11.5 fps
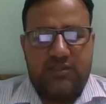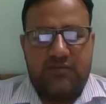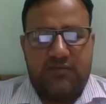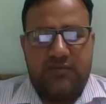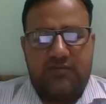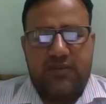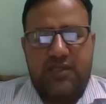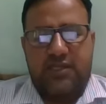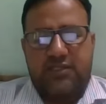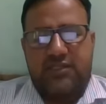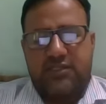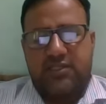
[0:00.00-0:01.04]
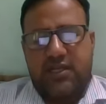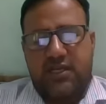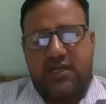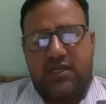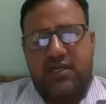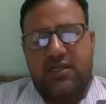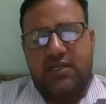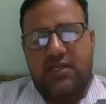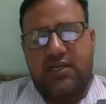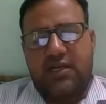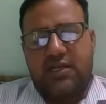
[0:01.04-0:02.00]
15 kg and in
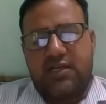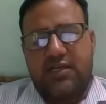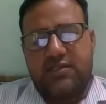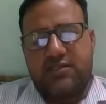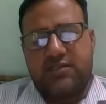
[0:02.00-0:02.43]
irrigated